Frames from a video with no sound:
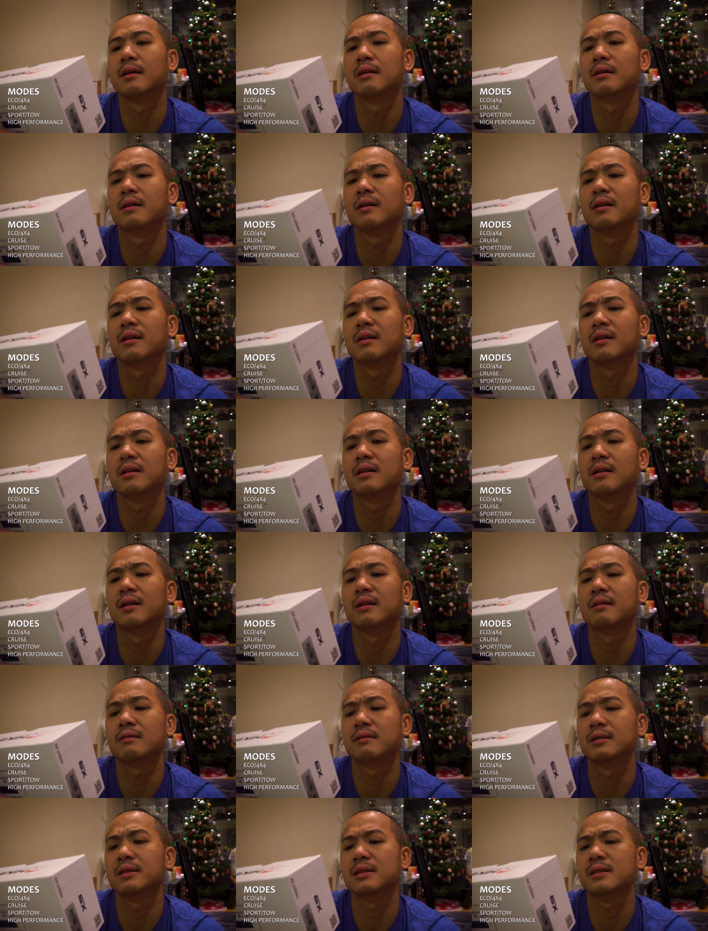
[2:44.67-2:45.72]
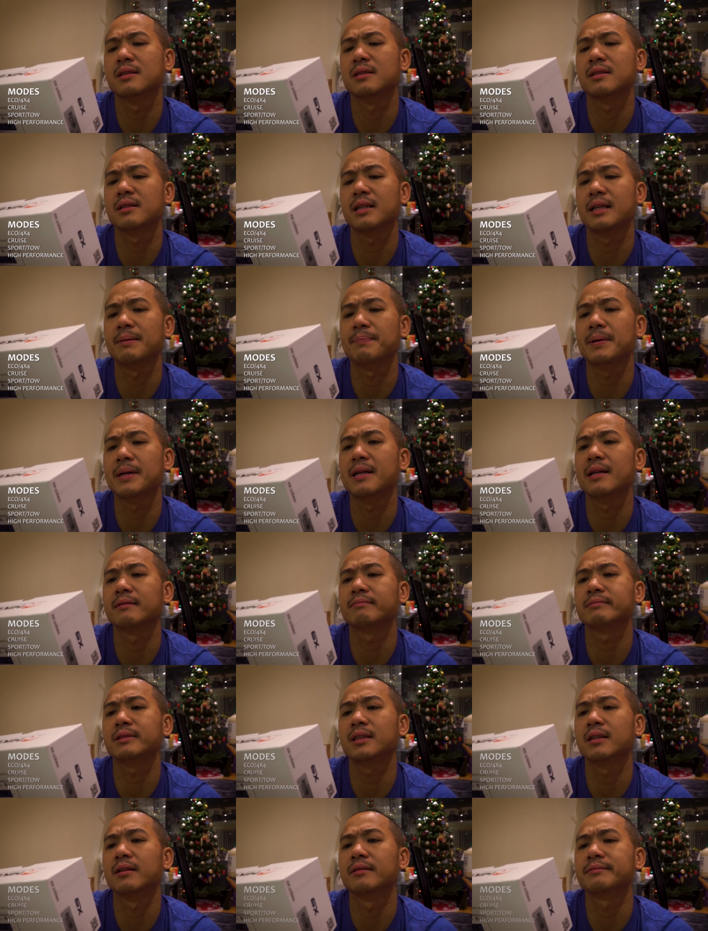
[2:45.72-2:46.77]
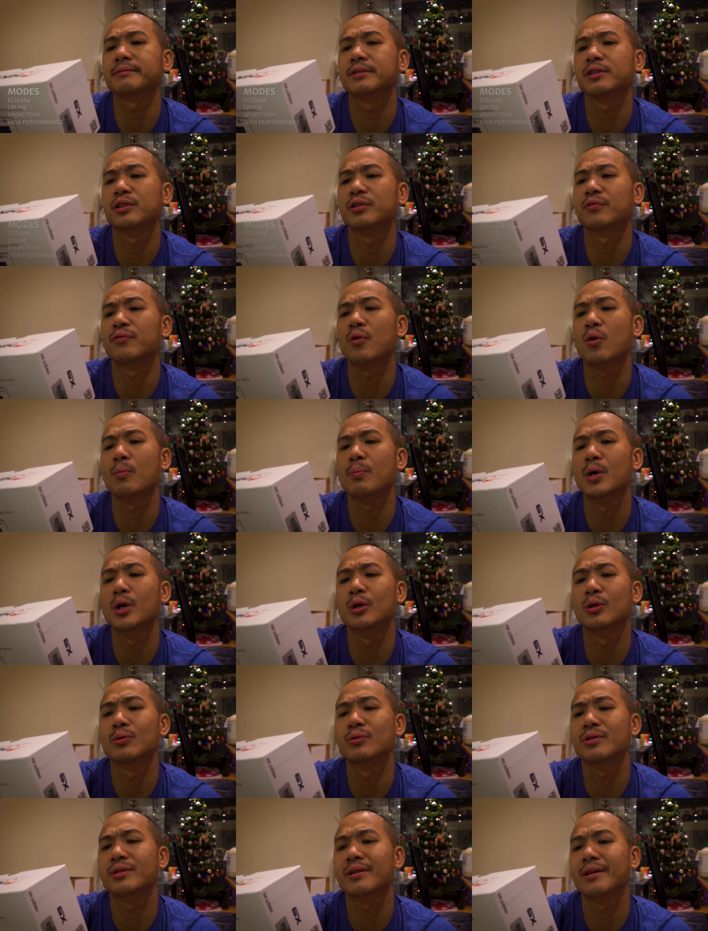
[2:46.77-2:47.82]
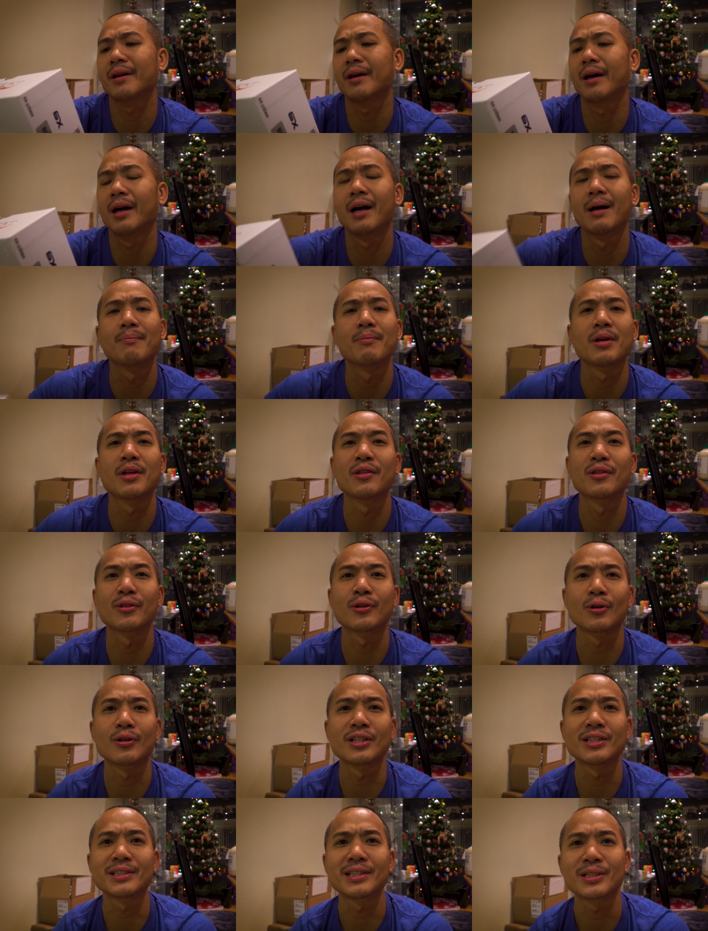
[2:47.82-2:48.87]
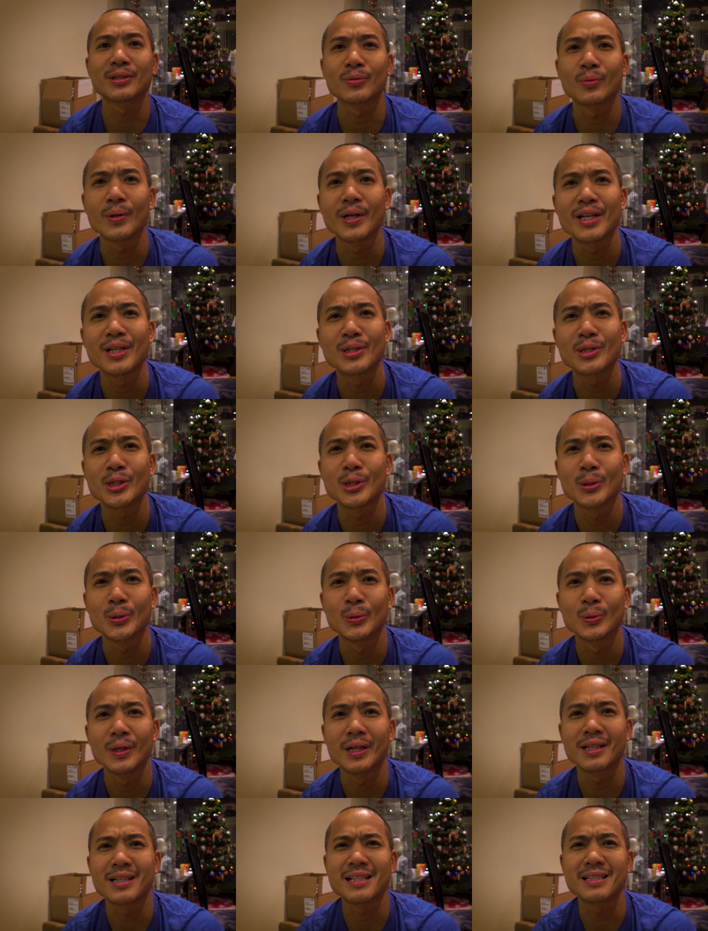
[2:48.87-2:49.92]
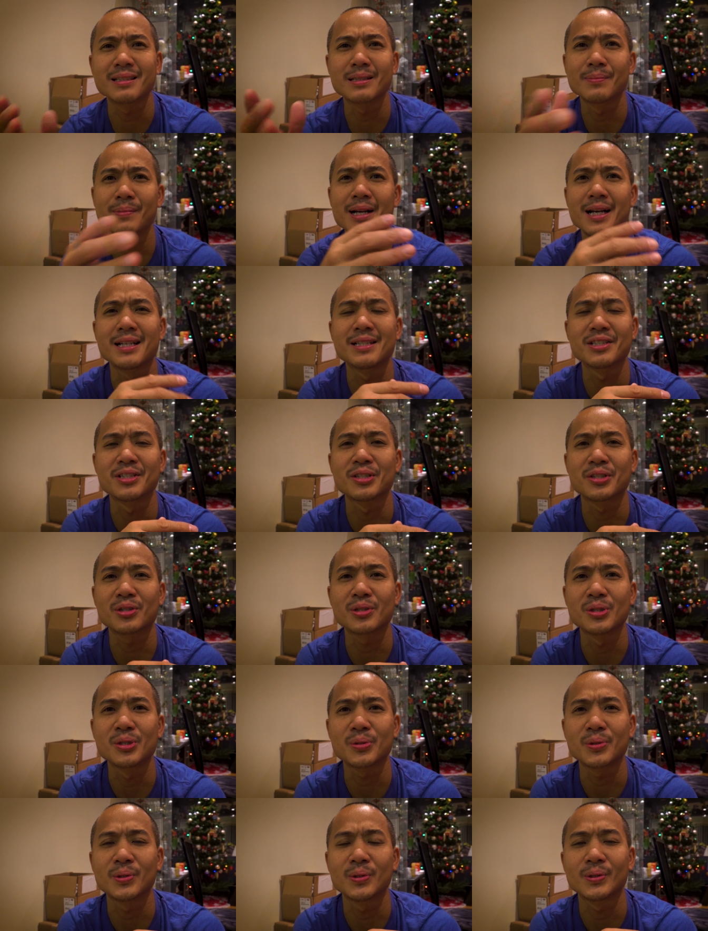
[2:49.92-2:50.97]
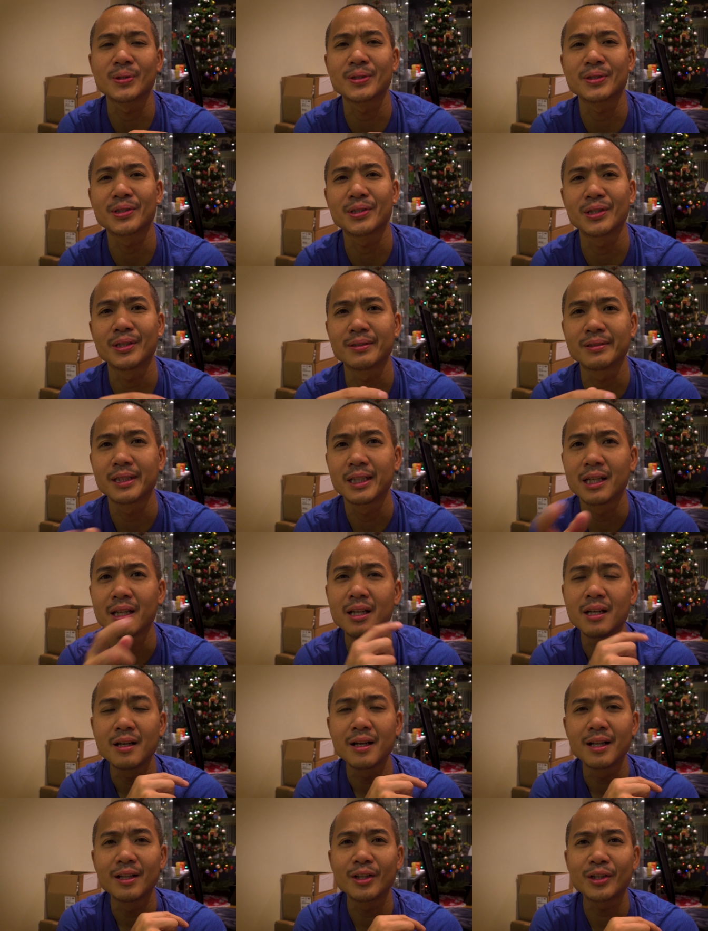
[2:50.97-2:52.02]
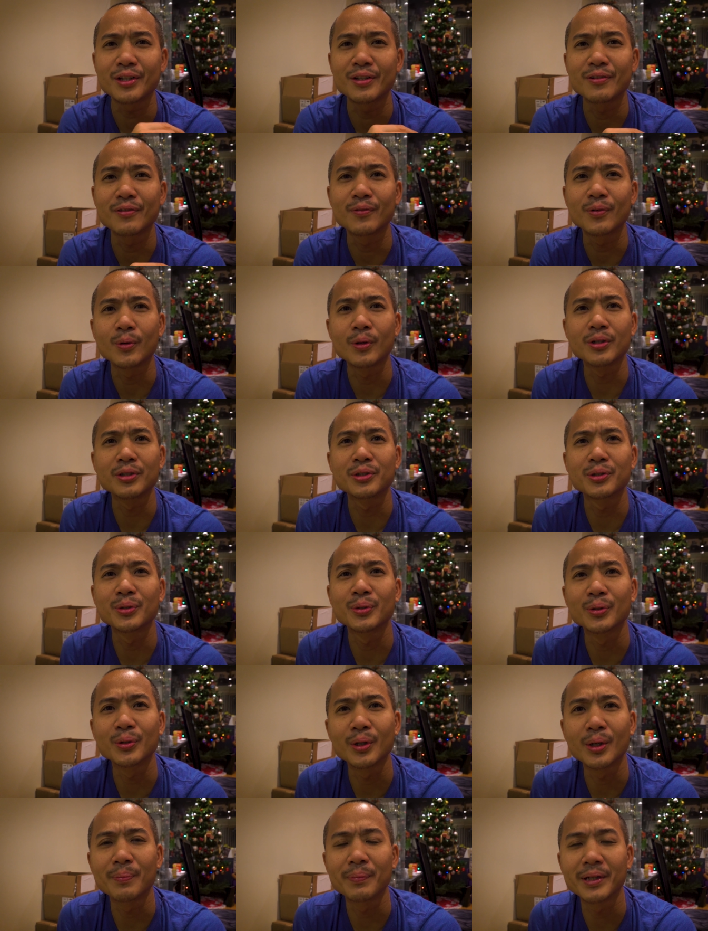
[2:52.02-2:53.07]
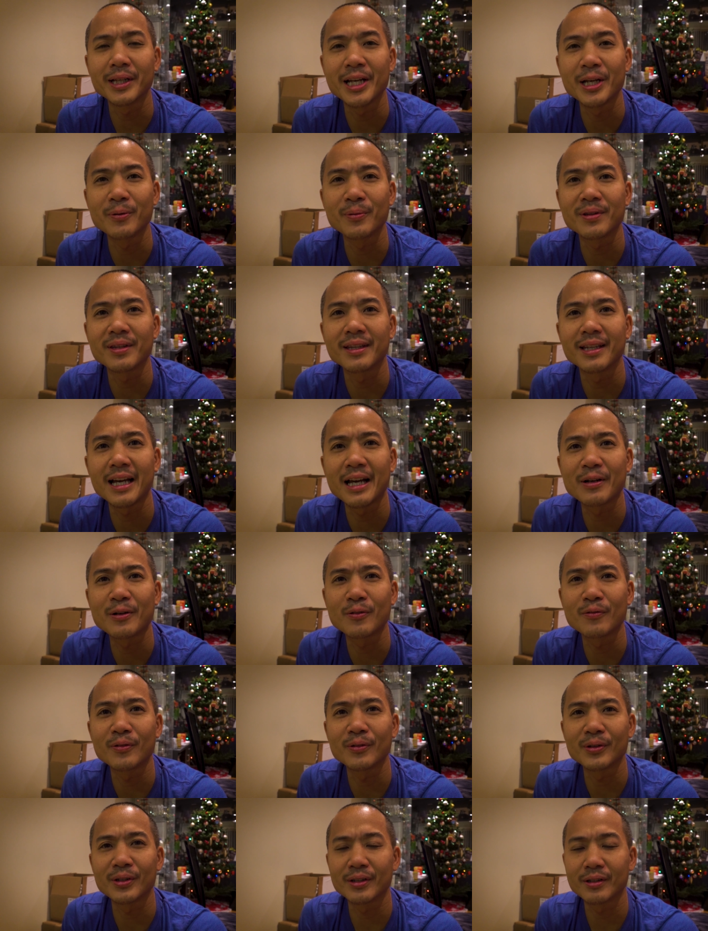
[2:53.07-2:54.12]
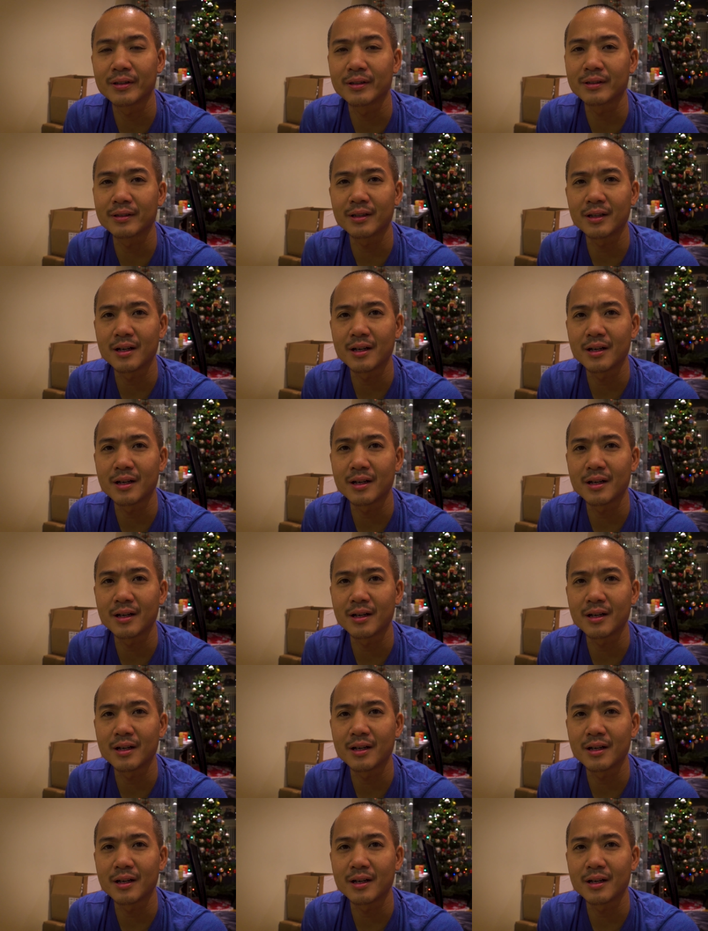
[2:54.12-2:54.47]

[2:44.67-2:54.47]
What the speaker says: well, it doesn't say, but there's 4 modes and 36 ways to customize this controller. So looking forward to playing with that over the